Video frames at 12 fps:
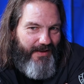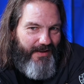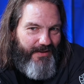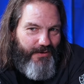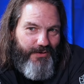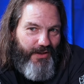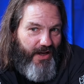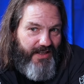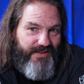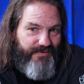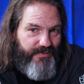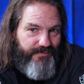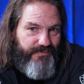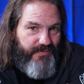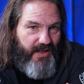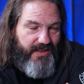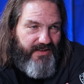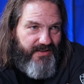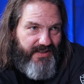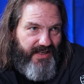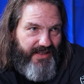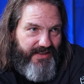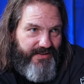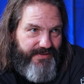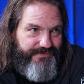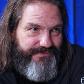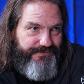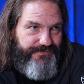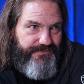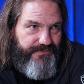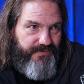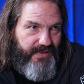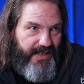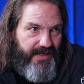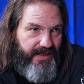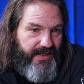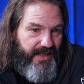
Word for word: Yes. There's lots of them, lots of sayings that oh.